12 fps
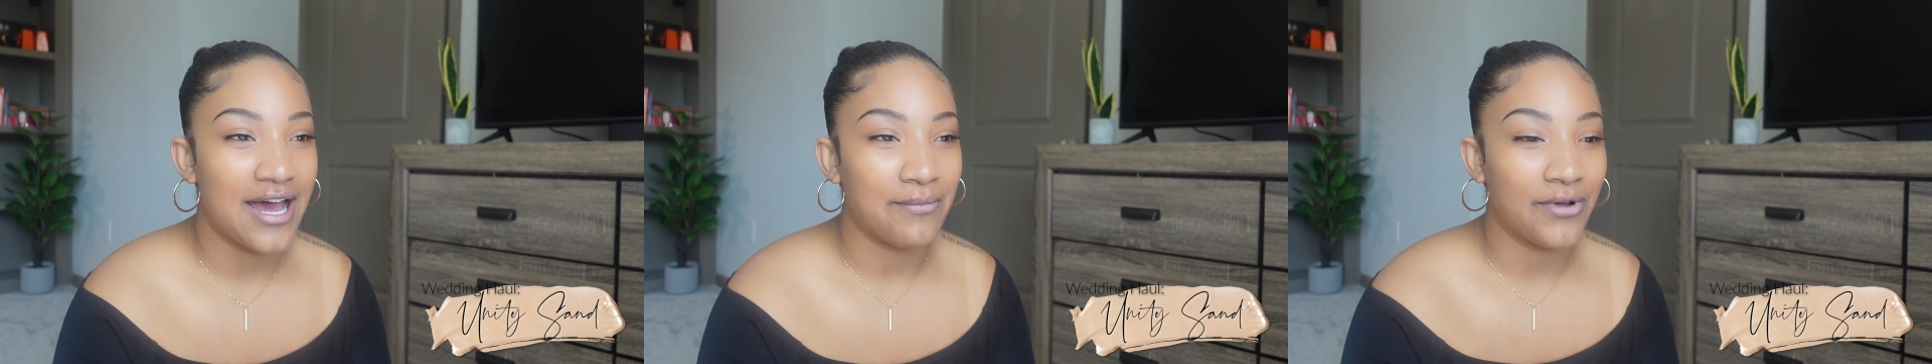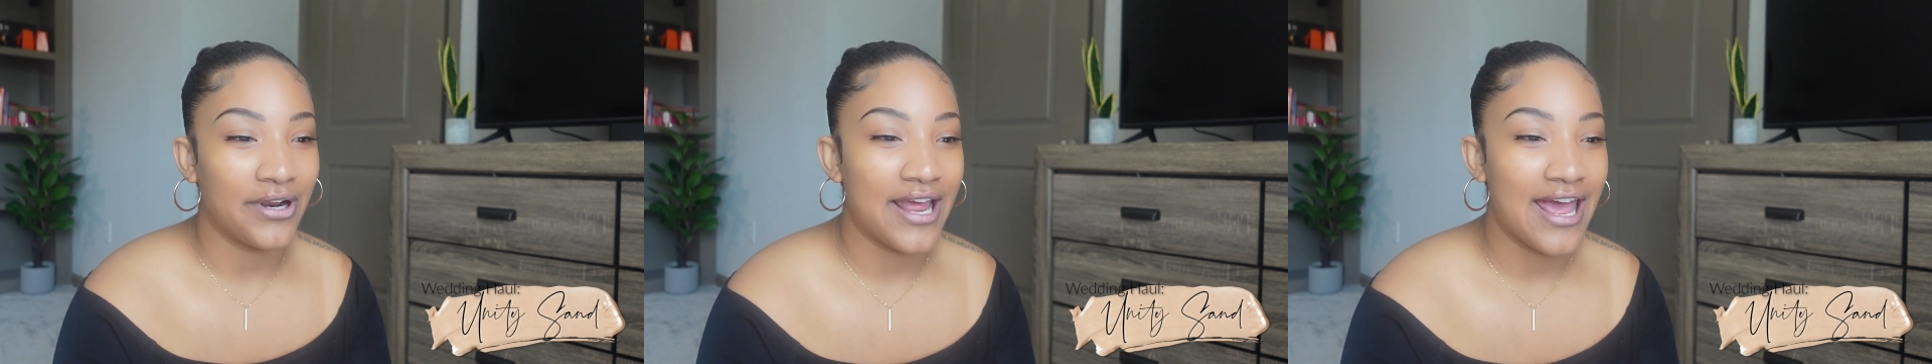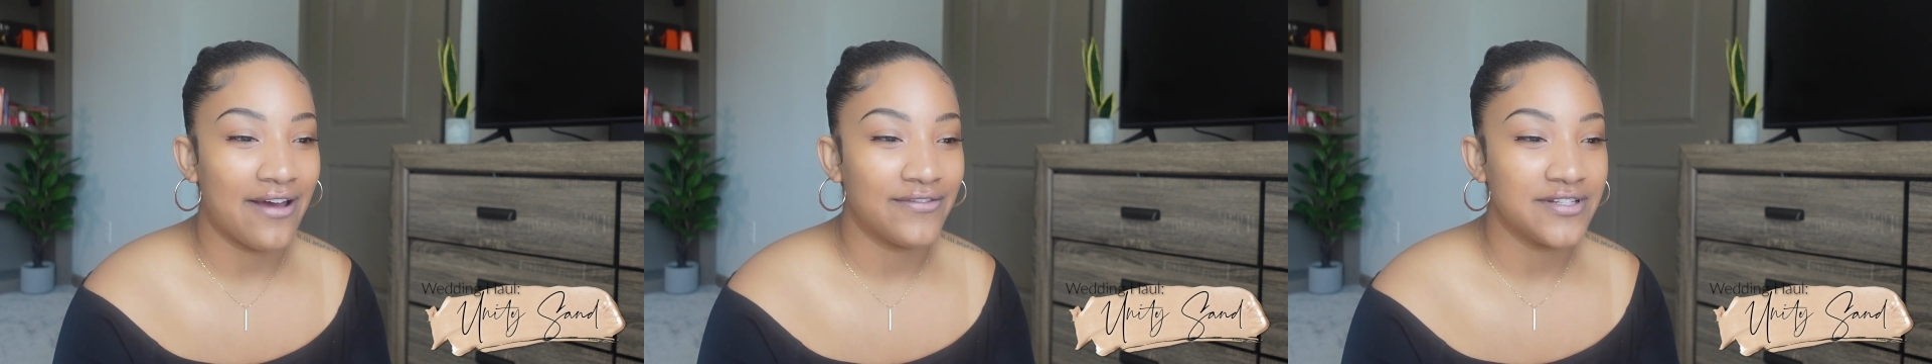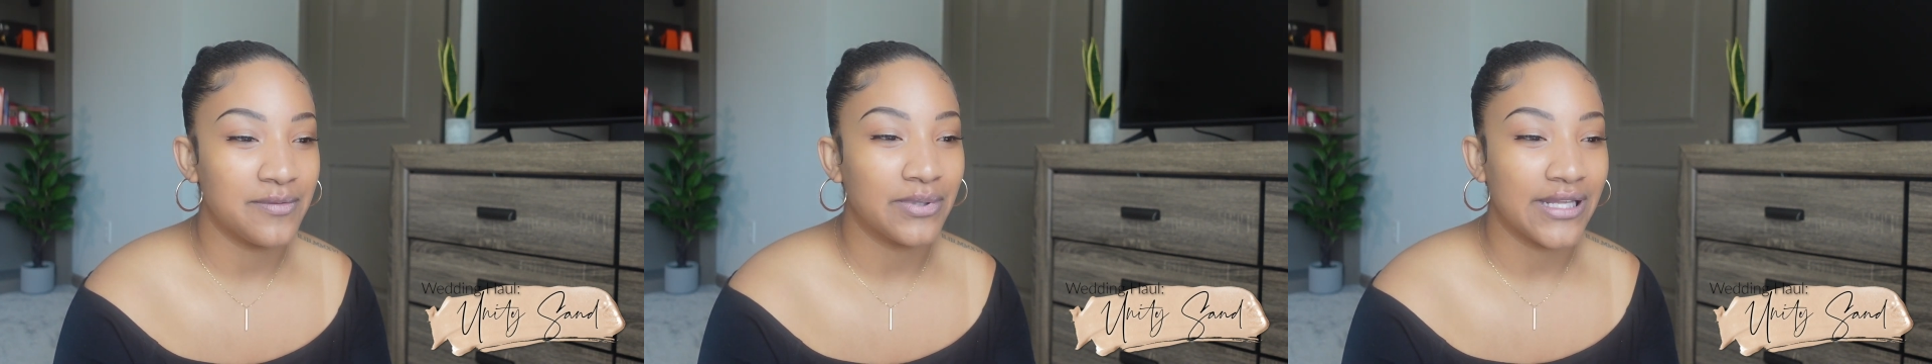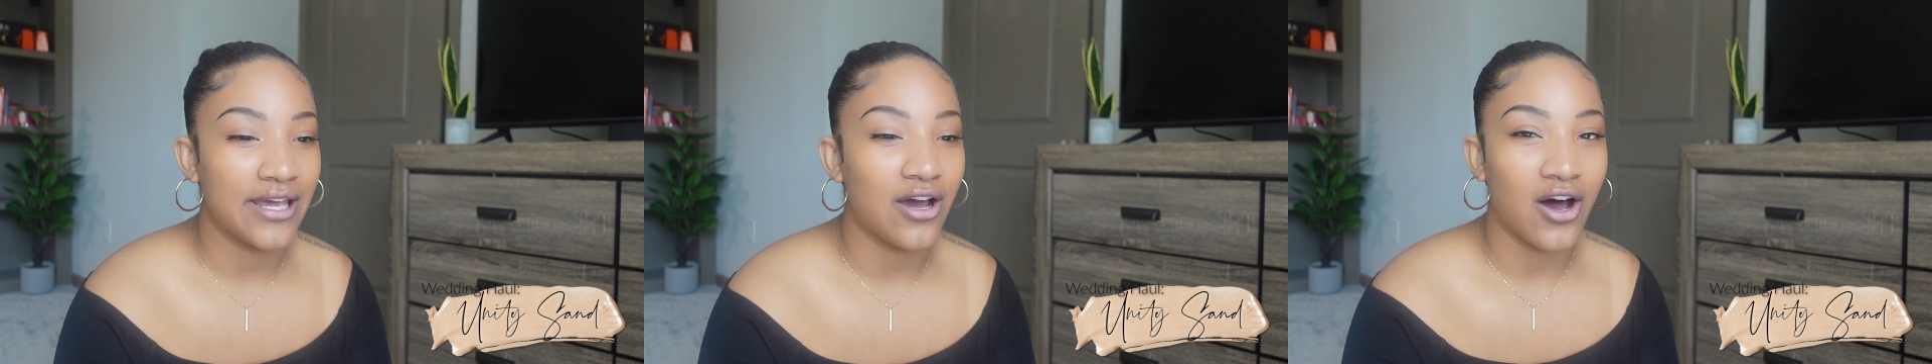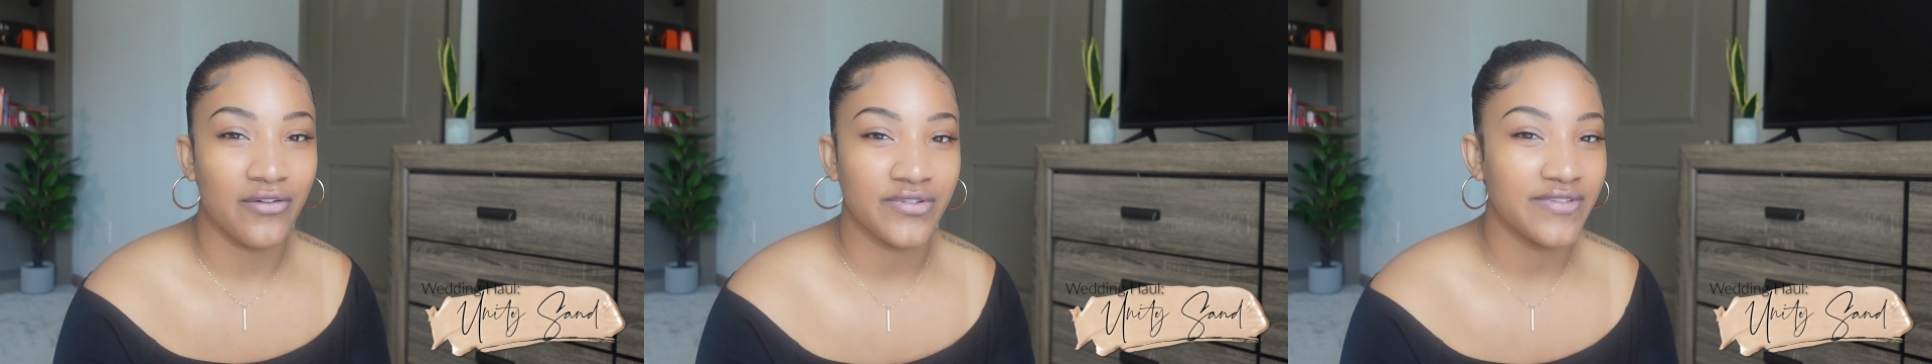I'm gonna have to play
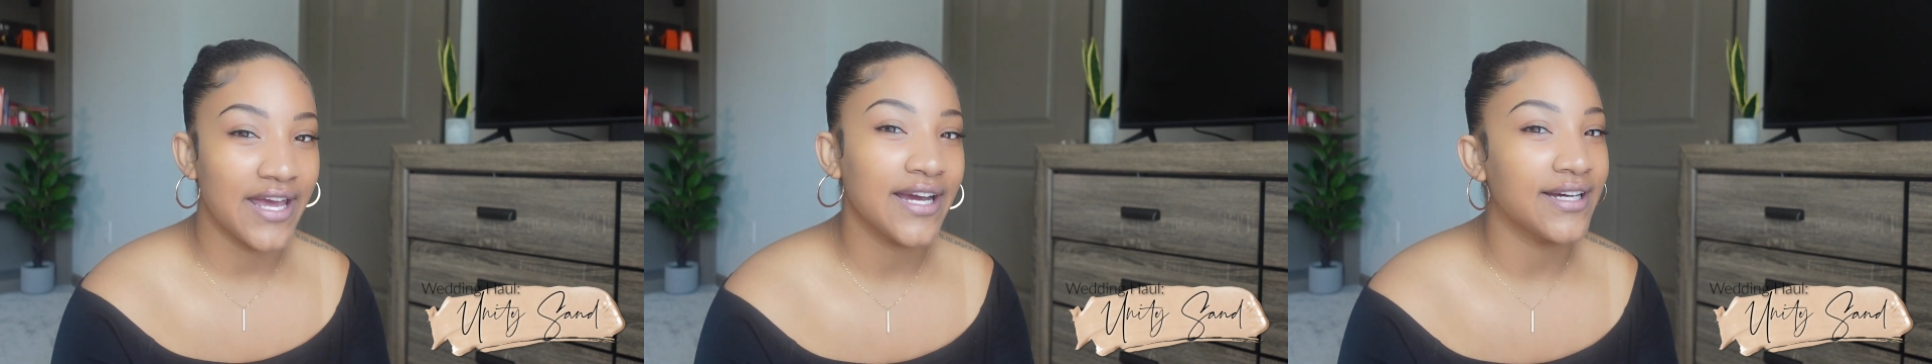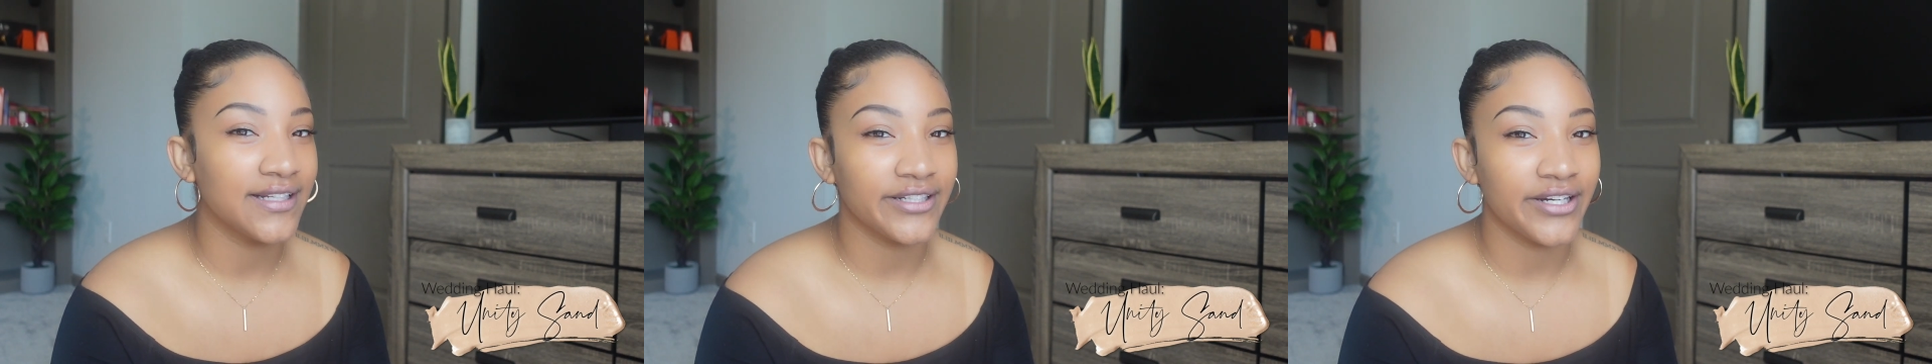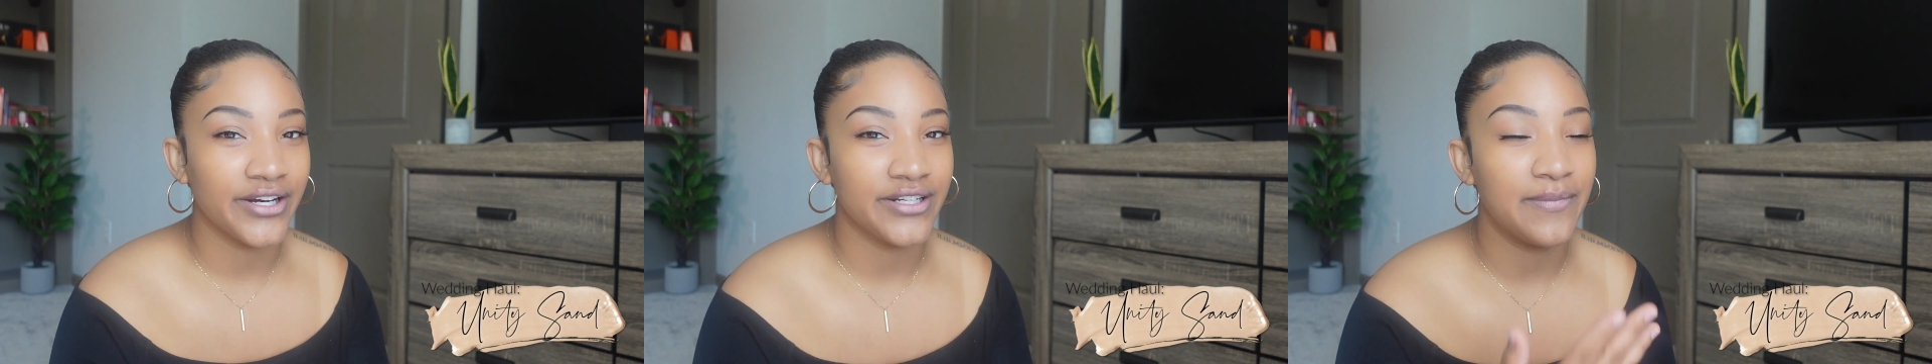off of that color